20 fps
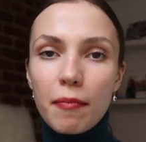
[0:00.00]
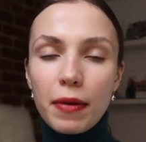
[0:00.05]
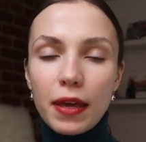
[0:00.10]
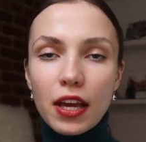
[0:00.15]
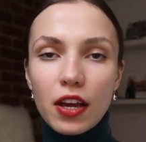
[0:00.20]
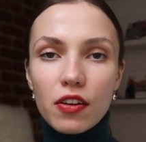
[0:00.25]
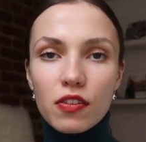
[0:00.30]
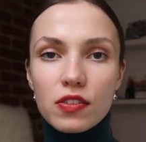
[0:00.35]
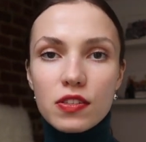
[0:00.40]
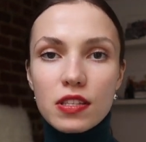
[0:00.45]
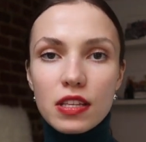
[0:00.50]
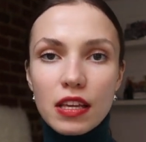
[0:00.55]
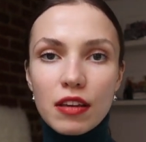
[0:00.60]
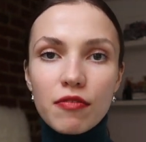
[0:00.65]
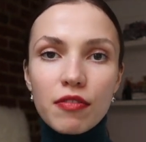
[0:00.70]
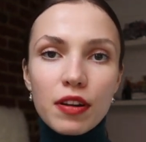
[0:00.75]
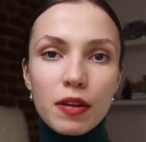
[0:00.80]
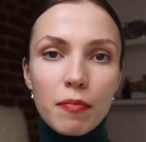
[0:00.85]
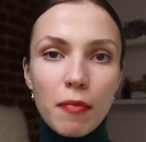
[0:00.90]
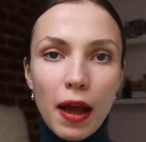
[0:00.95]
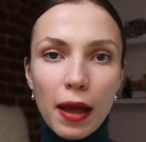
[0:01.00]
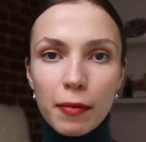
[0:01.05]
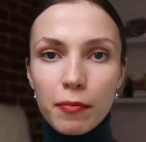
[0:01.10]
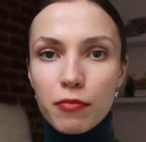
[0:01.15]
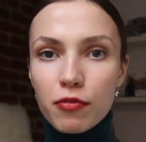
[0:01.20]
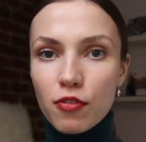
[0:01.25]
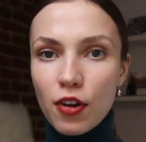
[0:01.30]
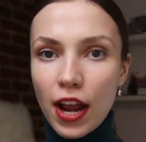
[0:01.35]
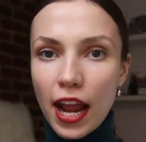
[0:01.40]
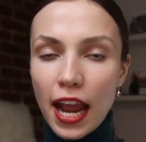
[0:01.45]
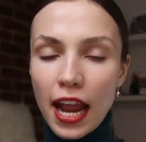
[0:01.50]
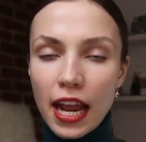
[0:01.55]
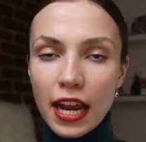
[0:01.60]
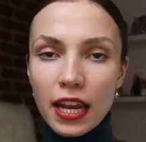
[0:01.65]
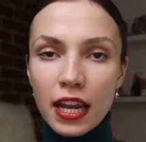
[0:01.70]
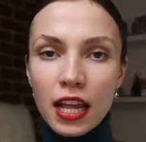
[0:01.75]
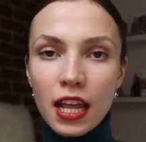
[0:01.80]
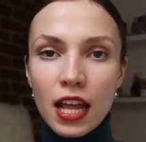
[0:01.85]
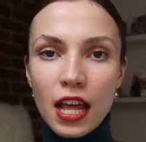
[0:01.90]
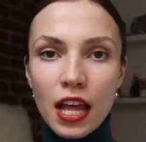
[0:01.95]
because even my
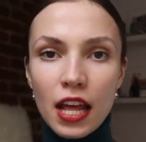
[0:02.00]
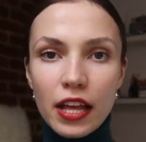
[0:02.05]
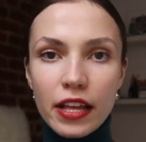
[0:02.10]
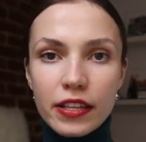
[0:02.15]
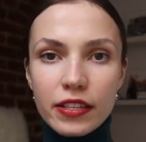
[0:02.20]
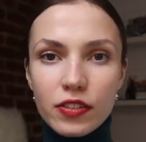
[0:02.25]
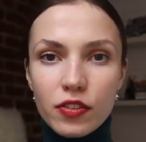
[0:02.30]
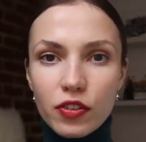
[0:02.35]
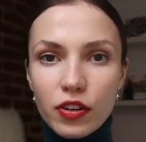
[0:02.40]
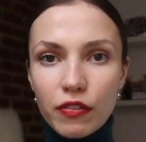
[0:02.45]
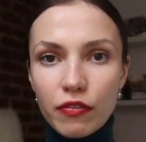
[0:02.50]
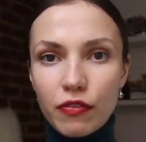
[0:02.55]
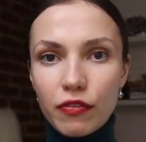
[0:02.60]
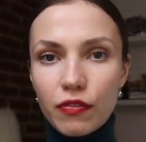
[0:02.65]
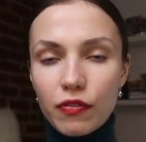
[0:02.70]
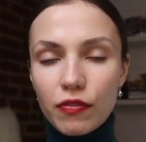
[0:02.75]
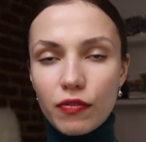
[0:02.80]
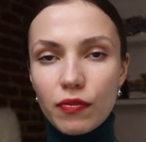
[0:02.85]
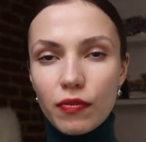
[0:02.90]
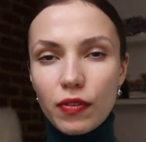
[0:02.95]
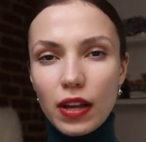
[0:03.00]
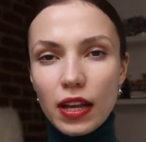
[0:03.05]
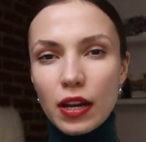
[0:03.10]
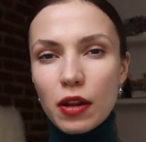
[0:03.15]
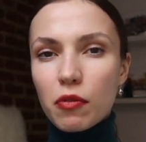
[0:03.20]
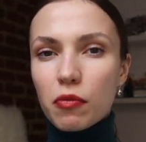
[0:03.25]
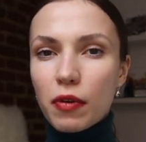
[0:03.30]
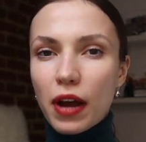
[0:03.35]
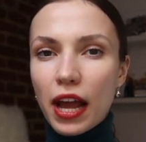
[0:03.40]
brain sort of in a